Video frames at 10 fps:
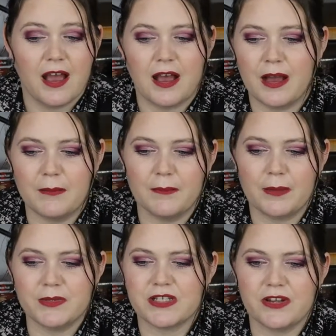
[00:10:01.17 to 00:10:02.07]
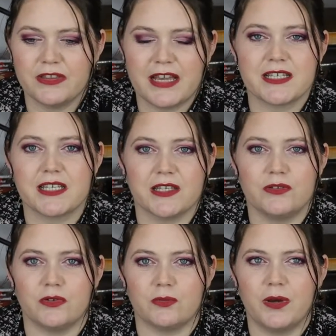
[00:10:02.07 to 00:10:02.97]
I'm just not that
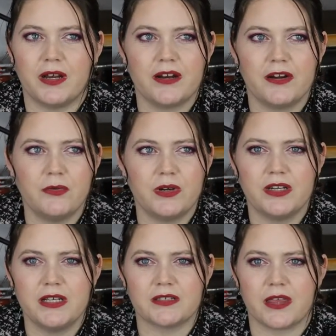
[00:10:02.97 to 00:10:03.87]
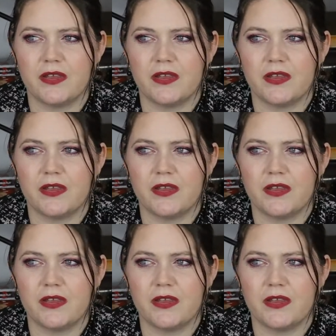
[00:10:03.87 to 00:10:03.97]
skilled, but I don't know what it is.